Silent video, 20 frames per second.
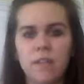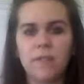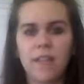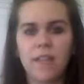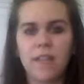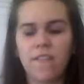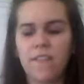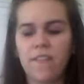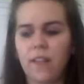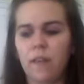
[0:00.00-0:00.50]

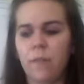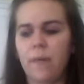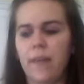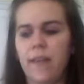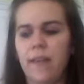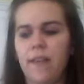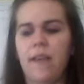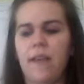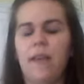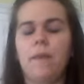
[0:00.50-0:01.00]
definitely
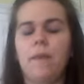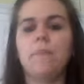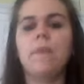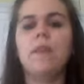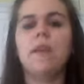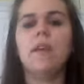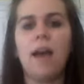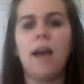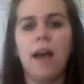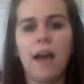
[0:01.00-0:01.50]
play a game.
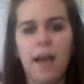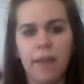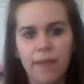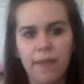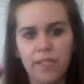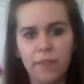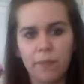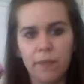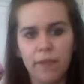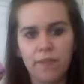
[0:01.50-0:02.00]
I
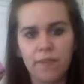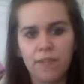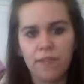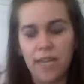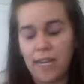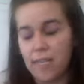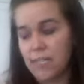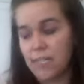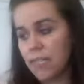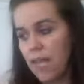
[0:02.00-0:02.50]
like to play the
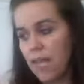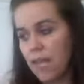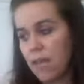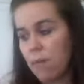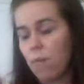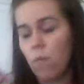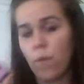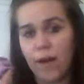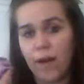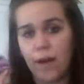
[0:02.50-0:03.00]
dice
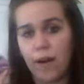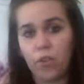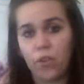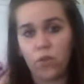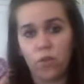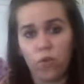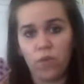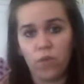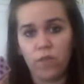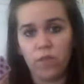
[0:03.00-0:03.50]
game where you
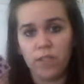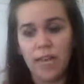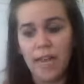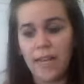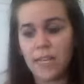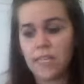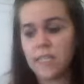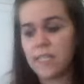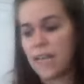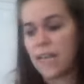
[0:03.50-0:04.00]
roll the
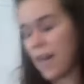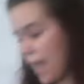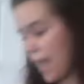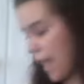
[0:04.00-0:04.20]
dice. And I